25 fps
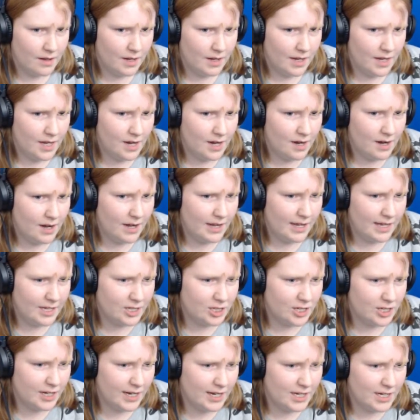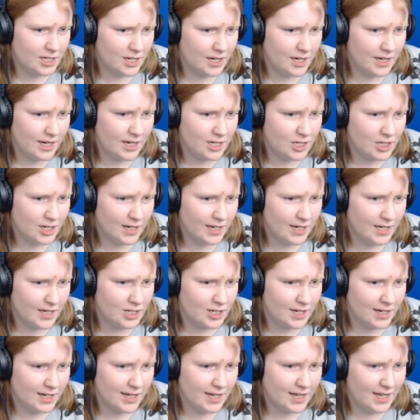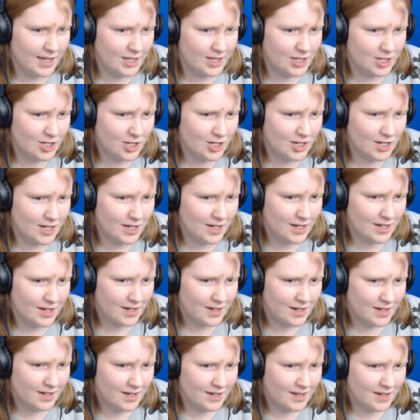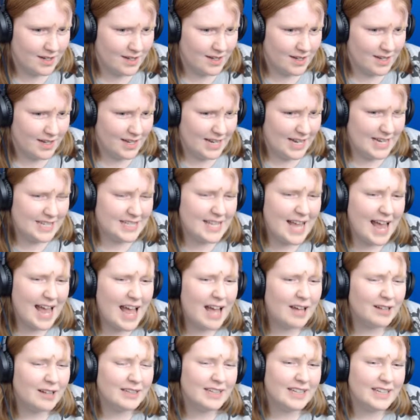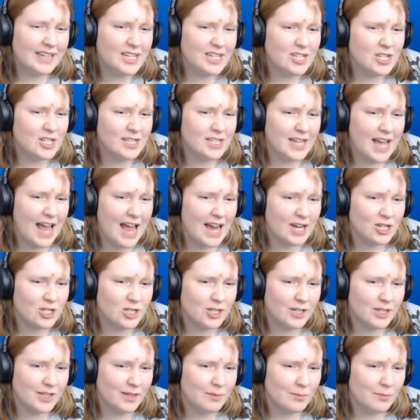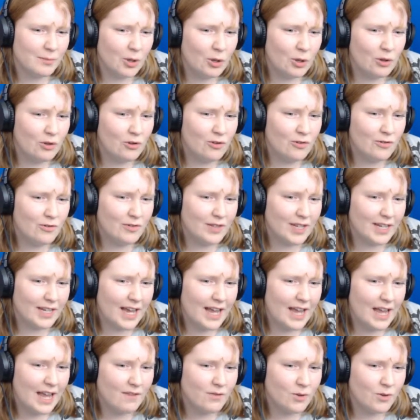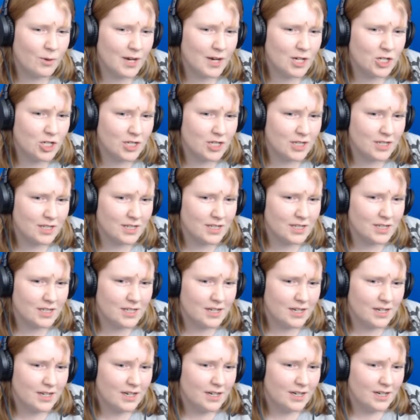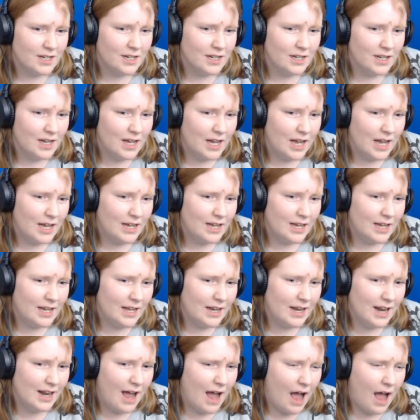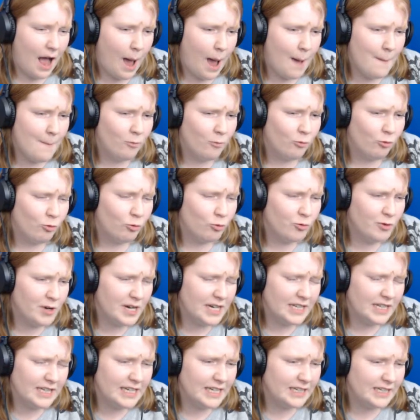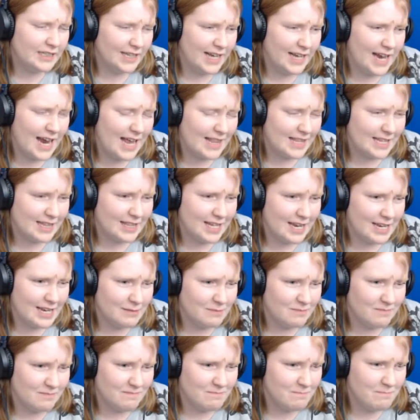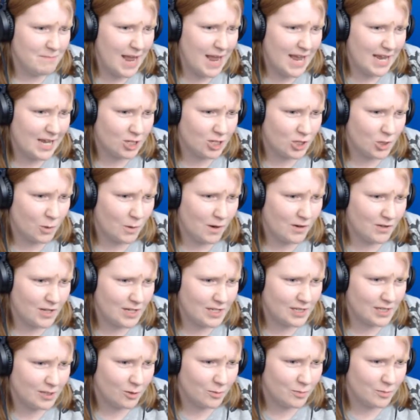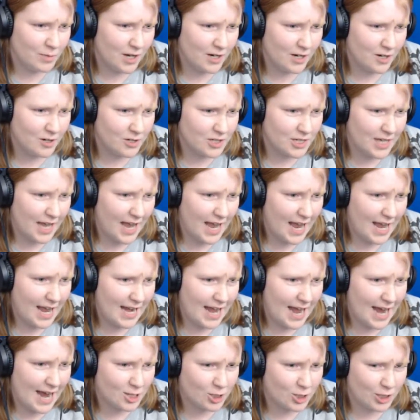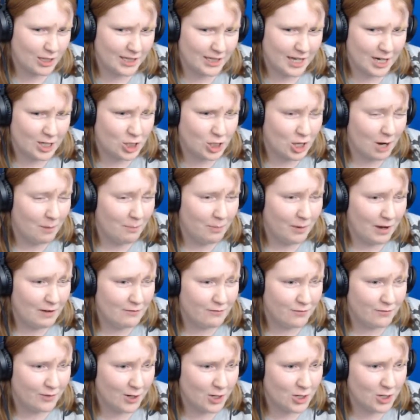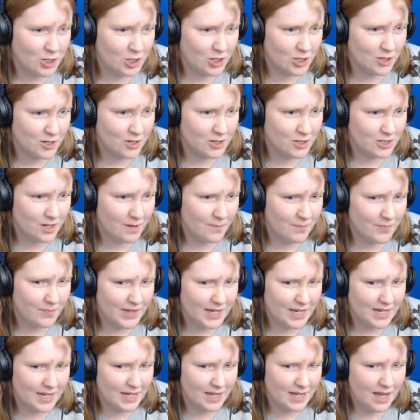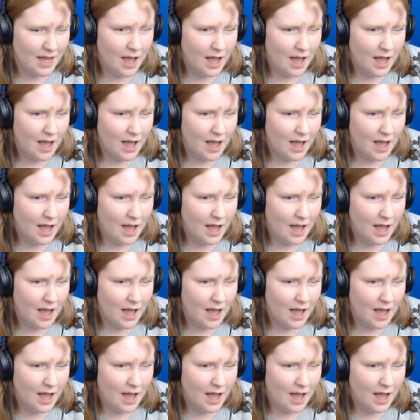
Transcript: Here, leech, leech, leech, leech, leech. Is that how leeches actually move? Like, I have questions. And I'm really glad that they make it to where these little buggers can't actually, like, jump on furniture or something.